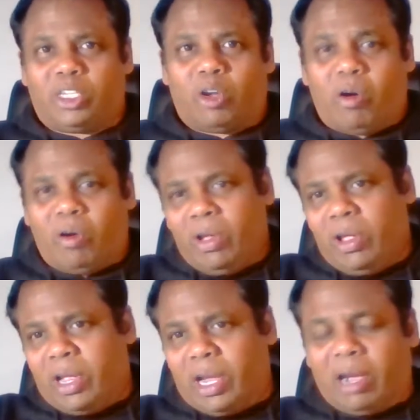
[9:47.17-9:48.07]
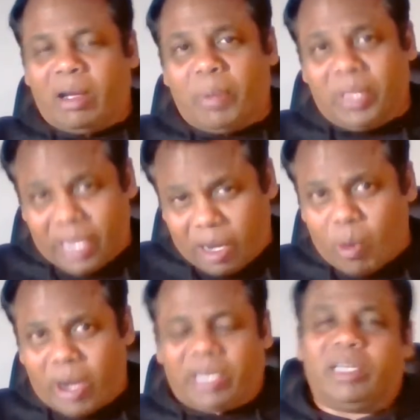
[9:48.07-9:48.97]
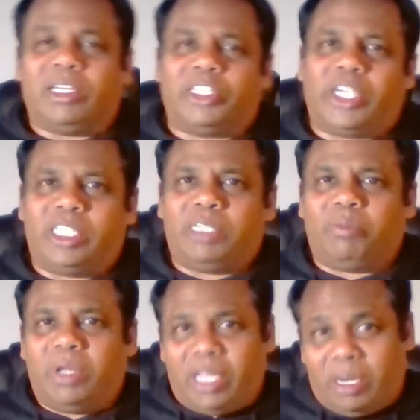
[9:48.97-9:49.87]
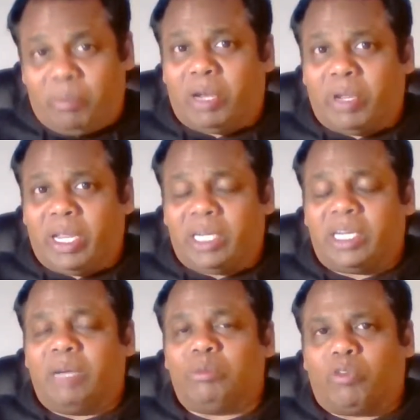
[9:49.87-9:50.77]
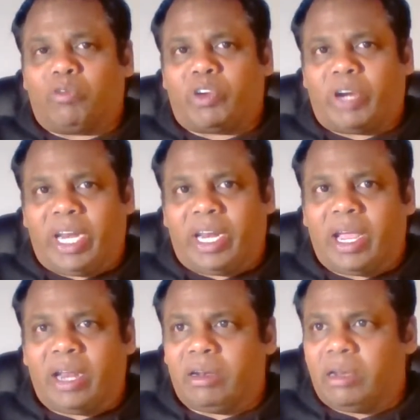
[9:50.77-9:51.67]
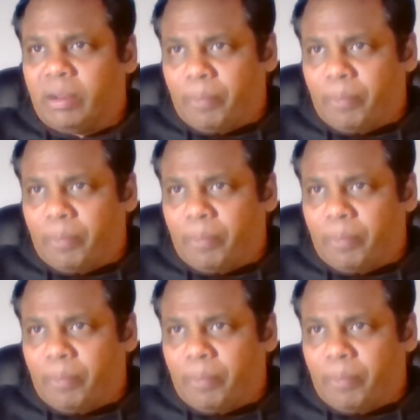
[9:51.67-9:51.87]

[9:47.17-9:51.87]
So, I mean, they're quite interchangeable in terms of trade and